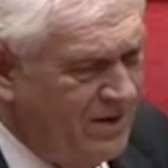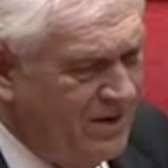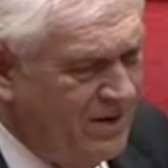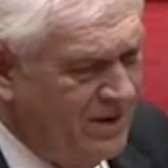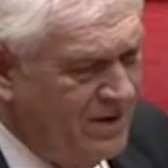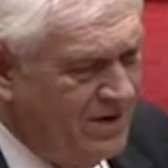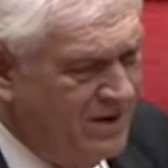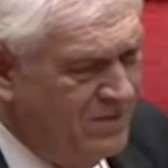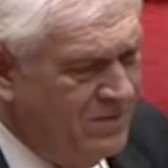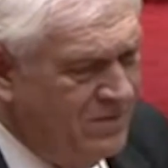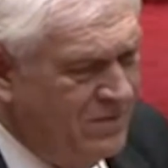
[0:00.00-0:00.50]

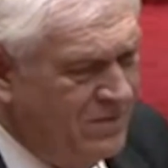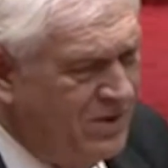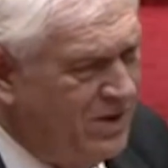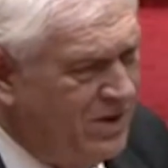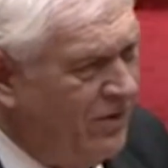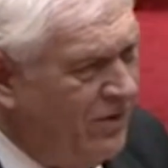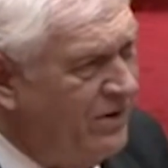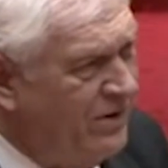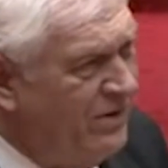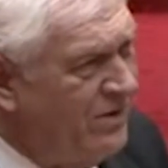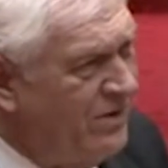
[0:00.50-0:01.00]

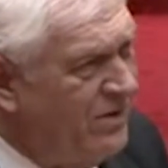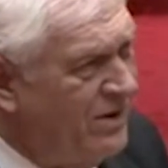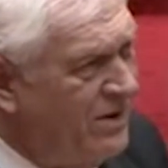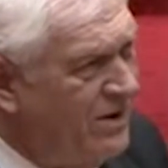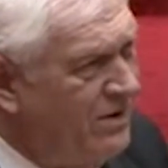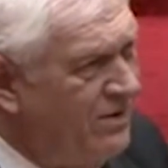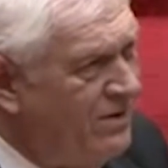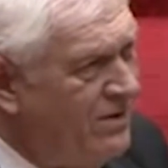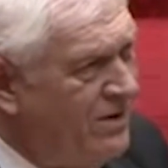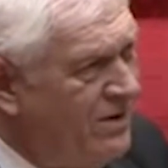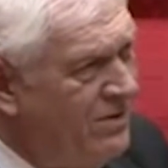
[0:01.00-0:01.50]
materials that
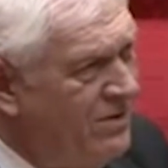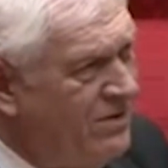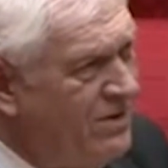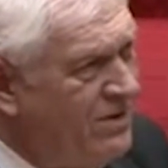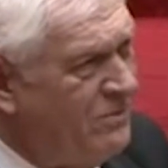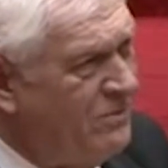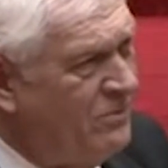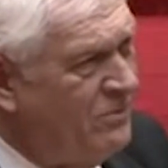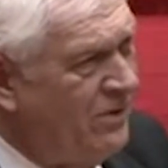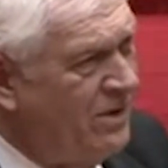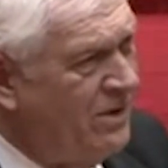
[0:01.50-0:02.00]
are
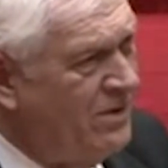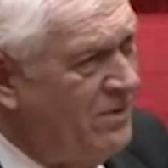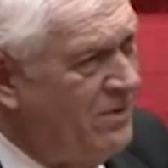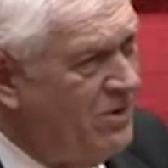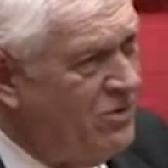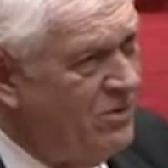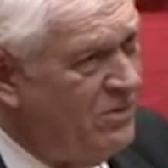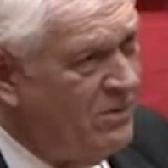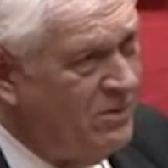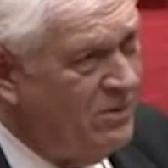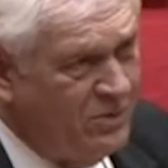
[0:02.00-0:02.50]
separately
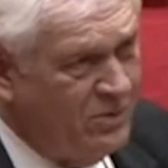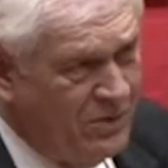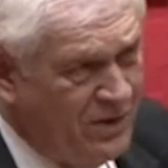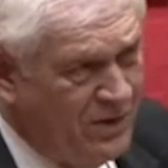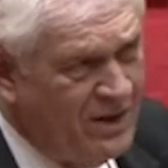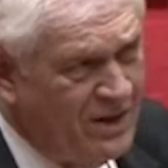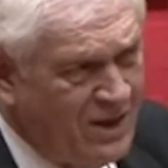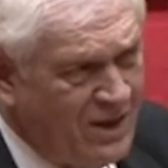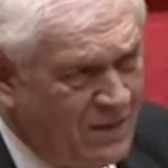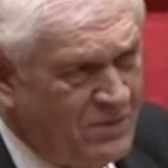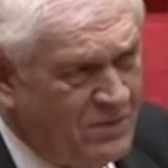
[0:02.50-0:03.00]
measurable, with the
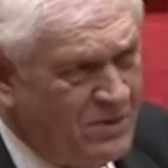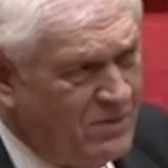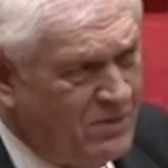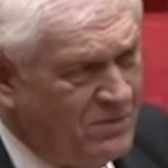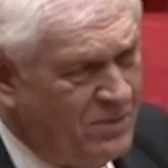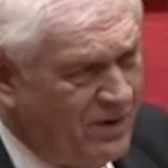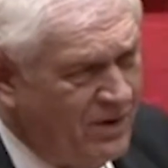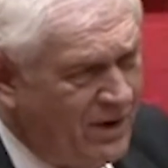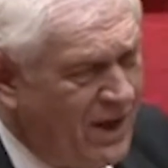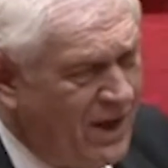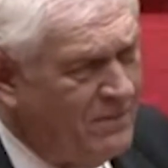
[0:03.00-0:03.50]
exception
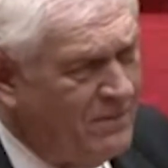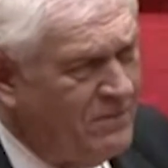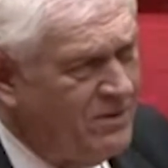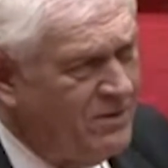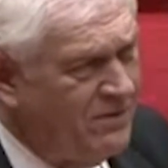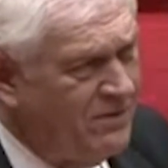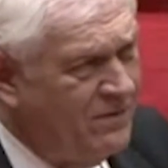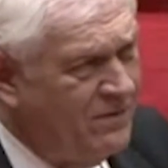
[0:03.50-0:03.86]
perhaps of